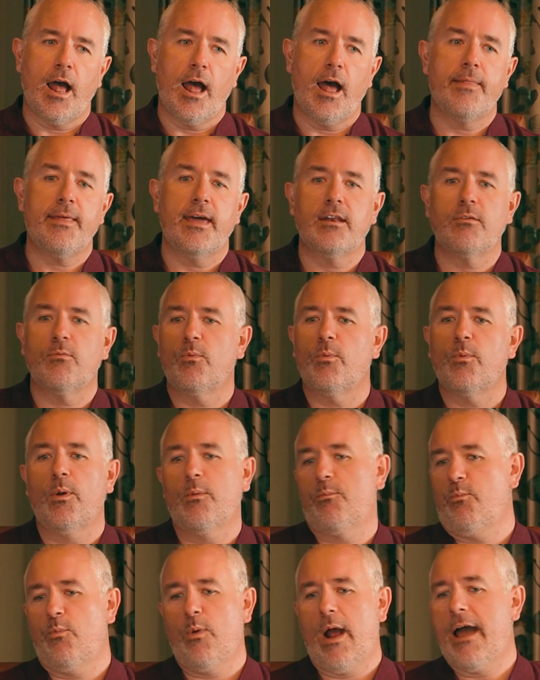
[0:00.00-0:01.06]
And
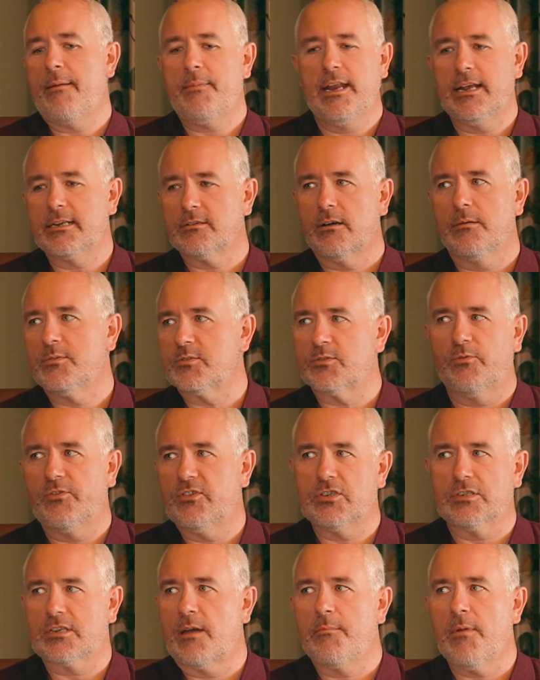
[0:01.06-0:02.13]
then how many examples have we
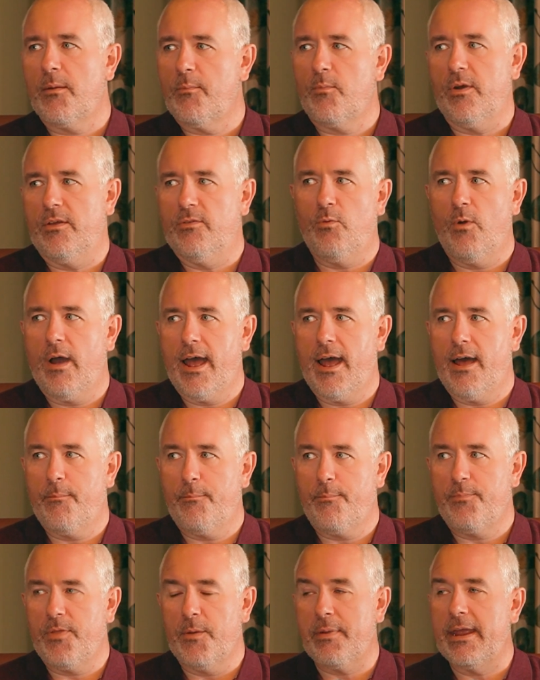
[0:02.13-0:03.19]
just come up with where
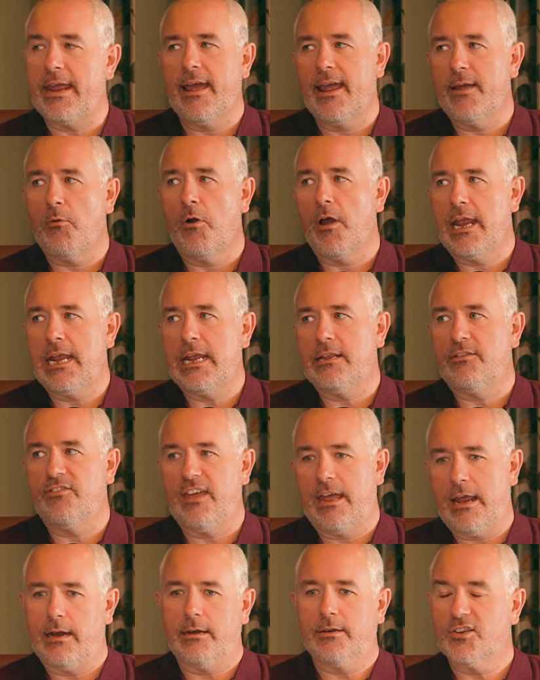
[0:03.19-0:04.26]
the PAYE
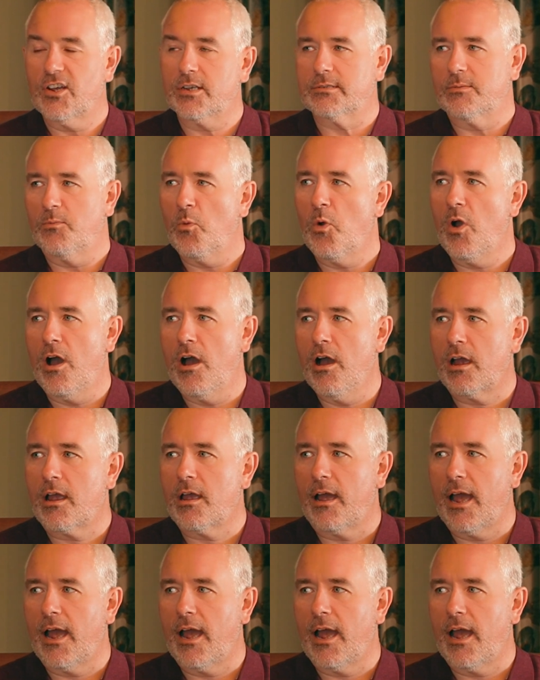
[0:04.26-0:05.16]
thing doesn't work?